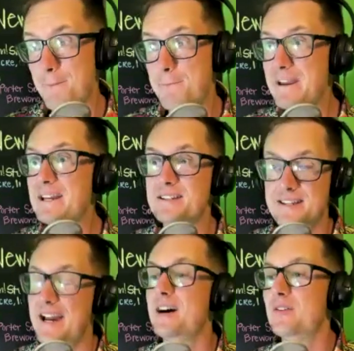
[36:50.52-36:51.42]
beat
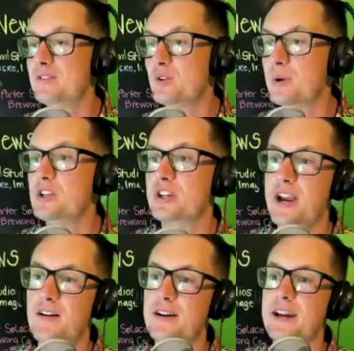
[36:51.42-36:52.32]
down, to which
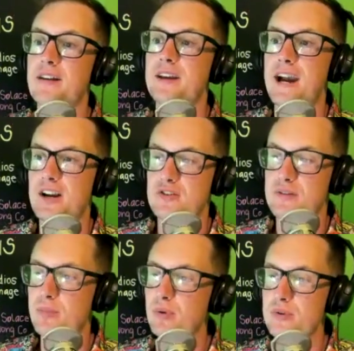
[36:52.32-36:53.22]
Carrie Kelly actually
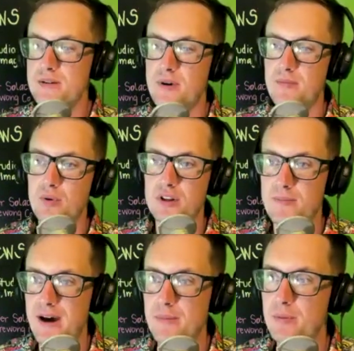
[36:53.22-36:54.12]
pulls him on board the
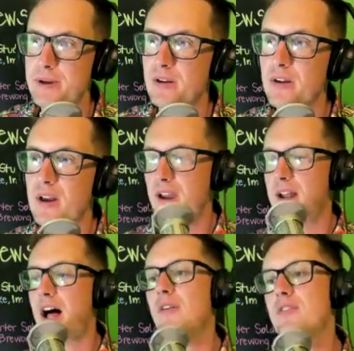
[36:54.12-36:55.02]
Batmobile, and
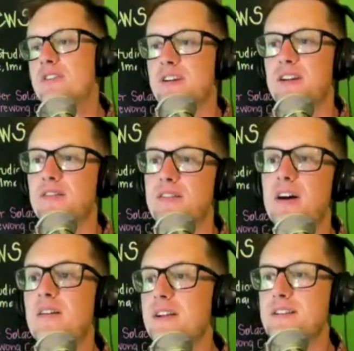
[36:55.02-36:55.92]
Alfred's like,
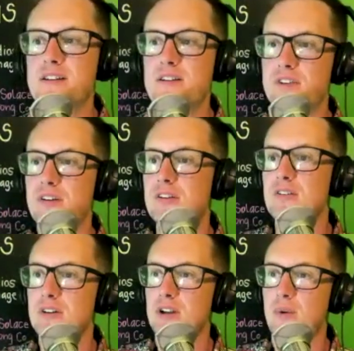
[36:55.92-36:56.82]
"Oh, that's enough, young
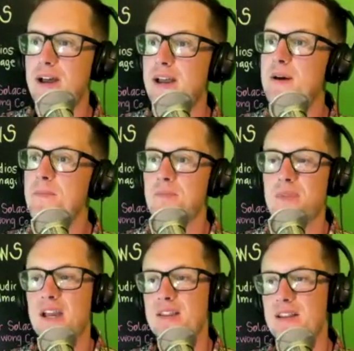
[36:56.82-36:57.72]
girl, get away."
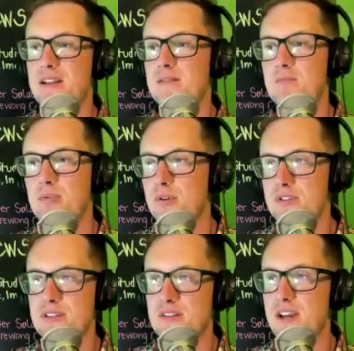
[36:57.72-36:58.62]
And then
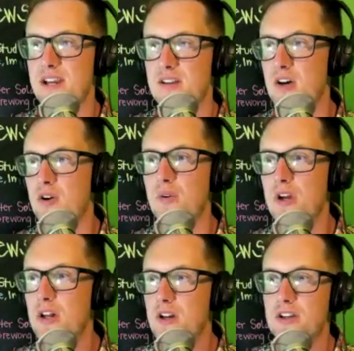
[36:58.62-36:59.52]
Bruce is like, "No,
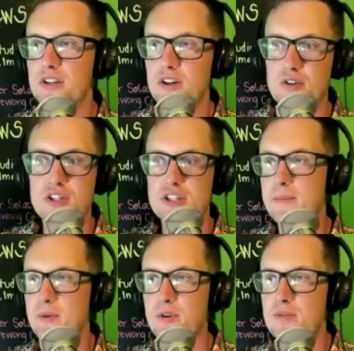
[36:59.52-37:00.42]
she's
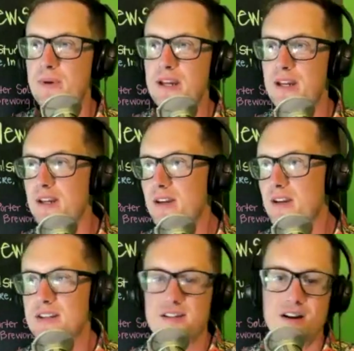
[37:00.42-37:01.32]
coming with me,"
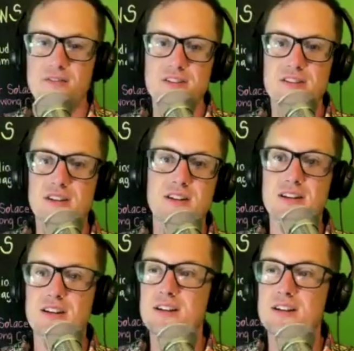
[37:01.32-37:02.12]
because obviously he